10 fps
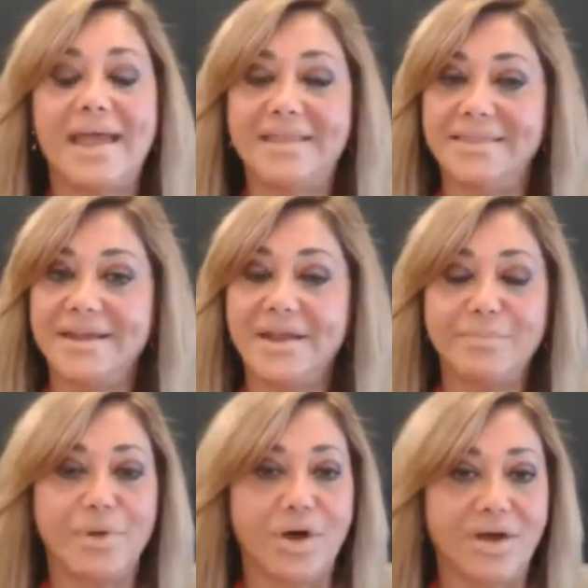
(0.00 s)
And then I
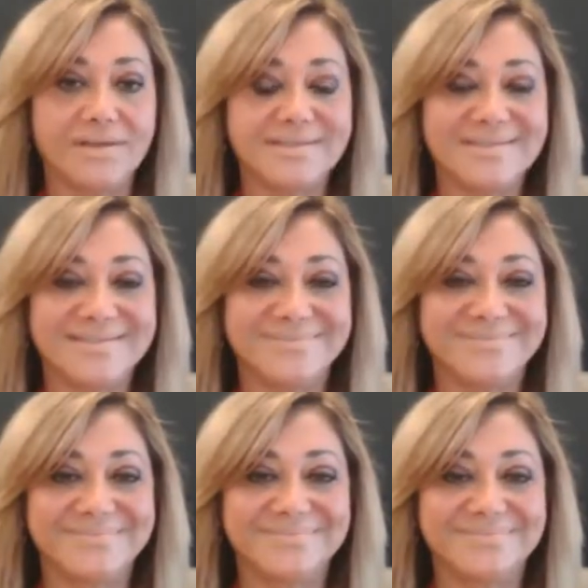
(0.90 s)
paused.
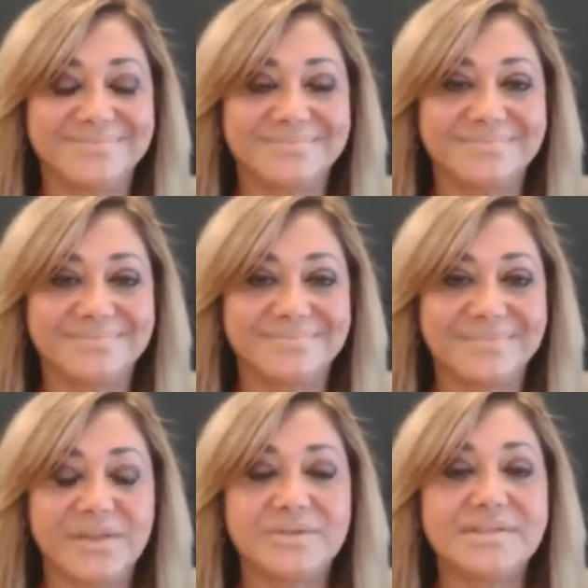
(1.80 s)

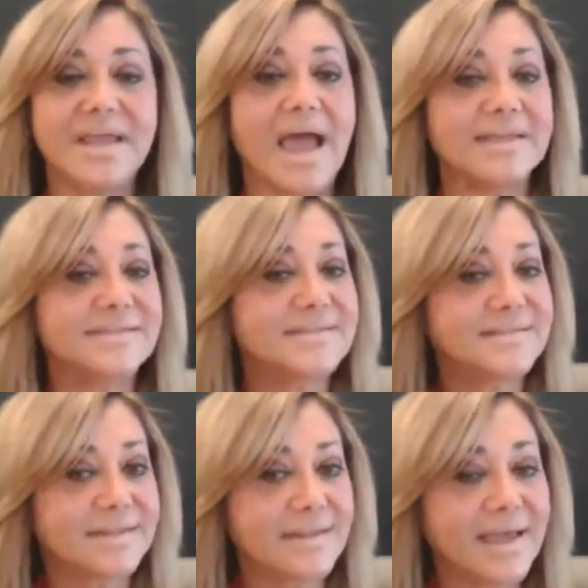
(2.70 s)
You see, I
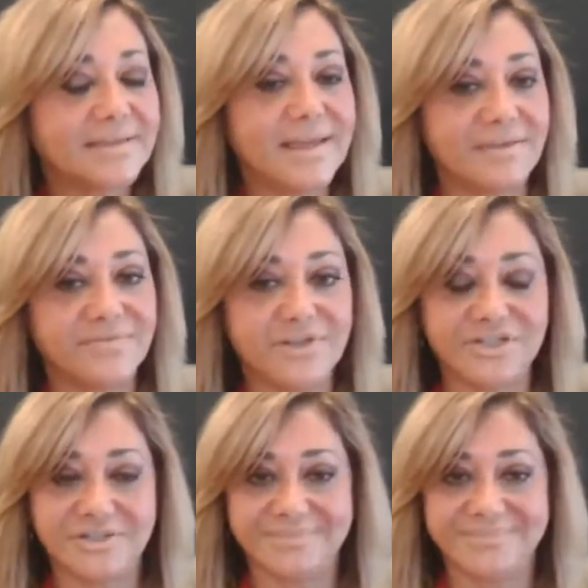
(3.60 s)
still had that
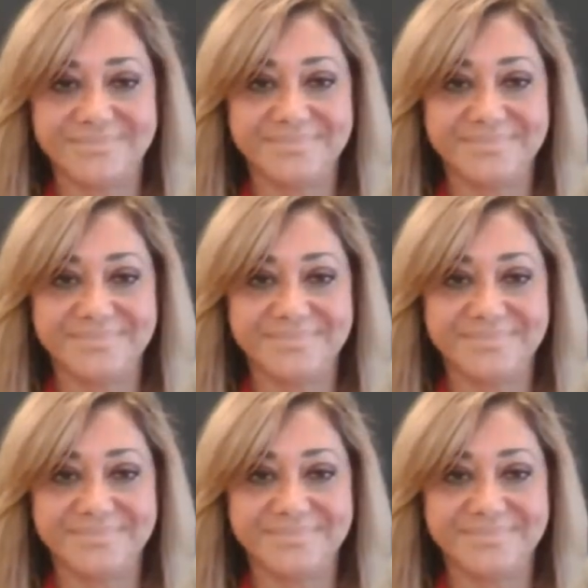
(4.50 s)
vision.